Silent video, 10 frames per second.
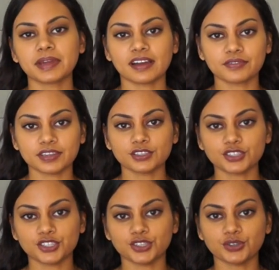my oven
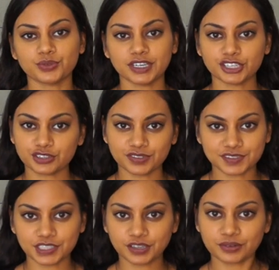to
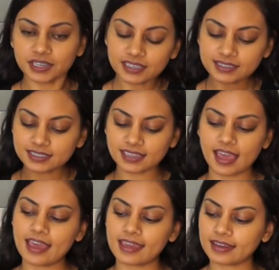350 degrees,
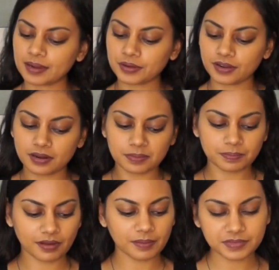and I'm going to
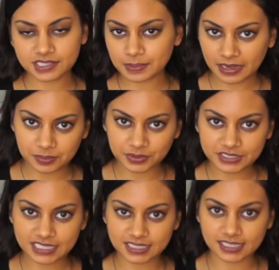pop these bad
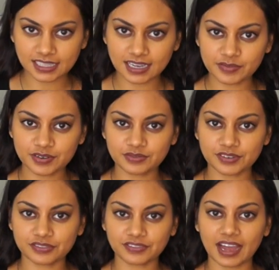boys into the oven
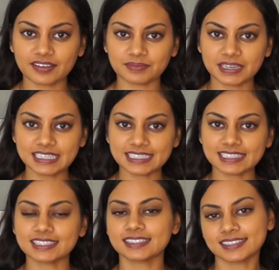for 5
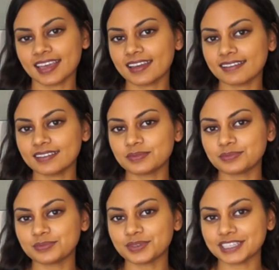minutes,
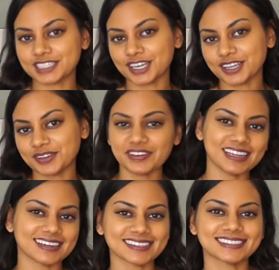and we'll get started on the filling.